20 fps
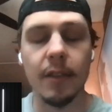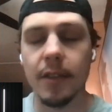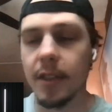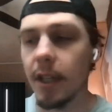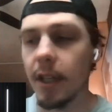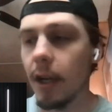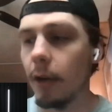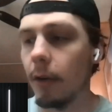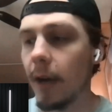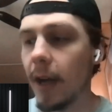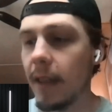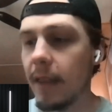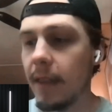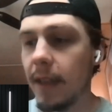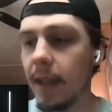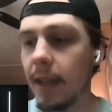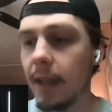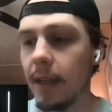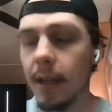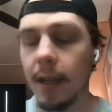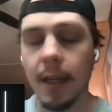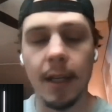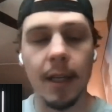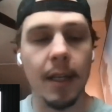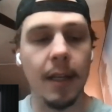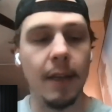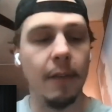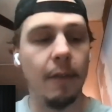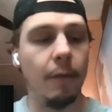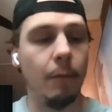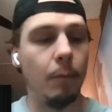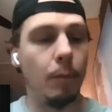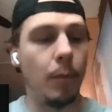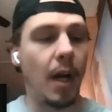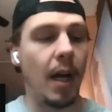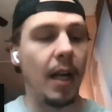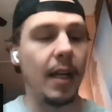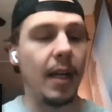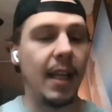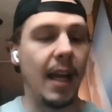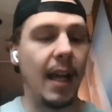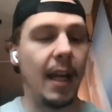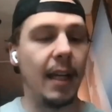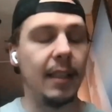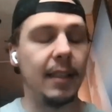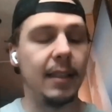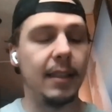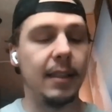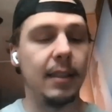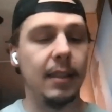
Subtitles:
So I think podcast,